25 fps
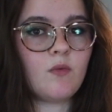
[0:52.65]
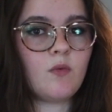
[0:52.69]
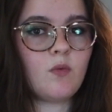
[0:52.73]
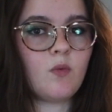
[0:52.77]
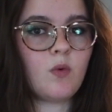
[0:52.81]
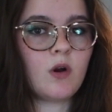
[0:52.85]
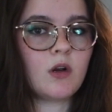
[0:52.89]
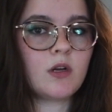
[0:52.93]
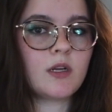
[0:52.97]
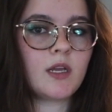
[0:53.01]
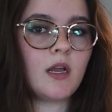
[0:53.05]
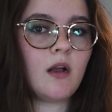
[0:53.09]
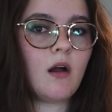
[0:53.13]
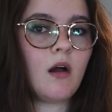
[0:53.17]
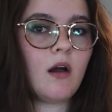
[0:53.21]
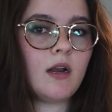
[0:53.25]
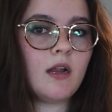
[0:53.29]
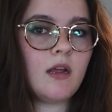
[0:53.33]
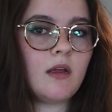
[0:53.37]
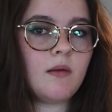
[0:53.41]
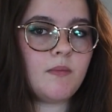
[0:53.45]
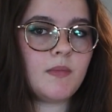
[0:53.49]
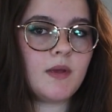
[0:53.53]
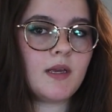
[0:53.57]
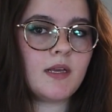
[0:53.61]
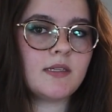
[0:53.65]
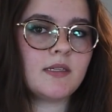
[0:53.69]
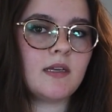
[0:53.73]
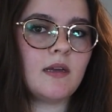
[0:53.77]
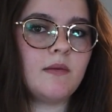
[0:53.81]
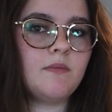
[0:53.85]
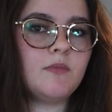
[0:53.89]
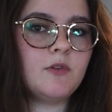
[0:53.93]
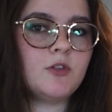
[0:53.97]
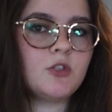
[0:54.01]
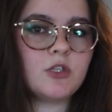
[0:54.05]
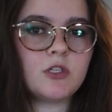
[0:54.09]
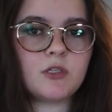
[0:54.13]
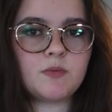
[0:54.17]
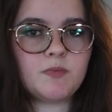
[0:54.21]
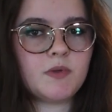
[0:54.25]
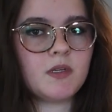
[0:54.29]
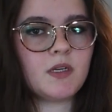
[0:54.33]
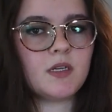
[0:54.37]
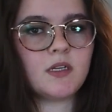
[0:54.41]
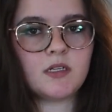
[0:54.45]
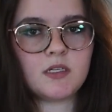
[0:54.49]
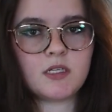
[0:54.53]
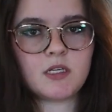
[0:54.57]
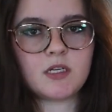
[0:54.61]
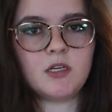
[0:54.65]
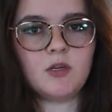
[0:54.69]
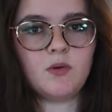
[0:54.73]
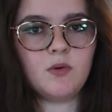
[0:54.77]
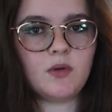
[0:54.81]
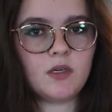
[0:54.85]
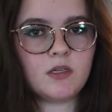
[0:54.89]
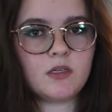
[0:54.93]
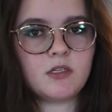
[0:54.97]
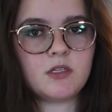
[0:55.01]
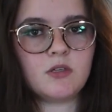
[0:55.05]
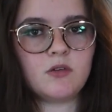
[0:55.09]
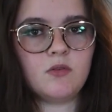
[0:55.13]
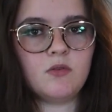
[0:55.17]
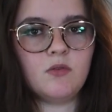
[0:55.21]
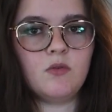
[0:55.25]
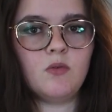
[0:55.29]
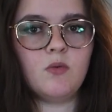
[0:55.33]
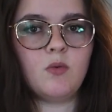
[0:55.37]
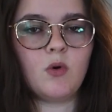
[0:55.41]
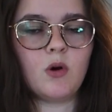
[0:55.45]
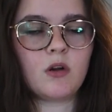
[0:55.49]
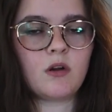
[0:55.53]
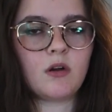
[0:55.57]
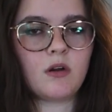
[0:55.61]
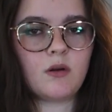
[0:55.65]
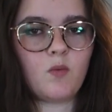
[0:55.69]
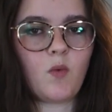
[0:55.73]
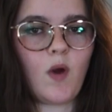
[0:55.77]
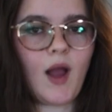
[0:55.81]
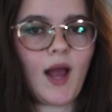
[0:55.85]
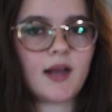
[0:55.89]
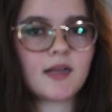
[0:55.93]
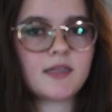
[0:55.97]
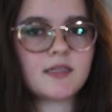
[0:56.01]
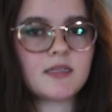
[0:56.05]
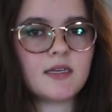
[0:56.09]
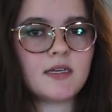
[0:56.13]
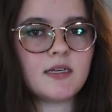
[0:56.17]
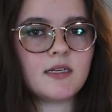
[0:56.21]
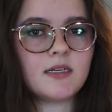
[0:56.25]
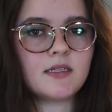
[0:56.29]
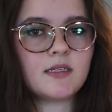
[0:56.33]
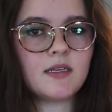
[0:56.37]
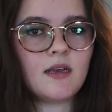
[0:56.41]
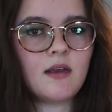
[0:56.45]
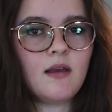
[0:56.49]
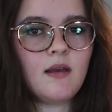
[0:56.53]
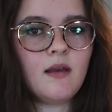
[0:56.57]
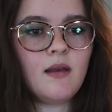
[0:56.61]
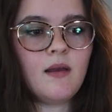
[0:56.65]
working on it because I've just been continuing to work on waxes.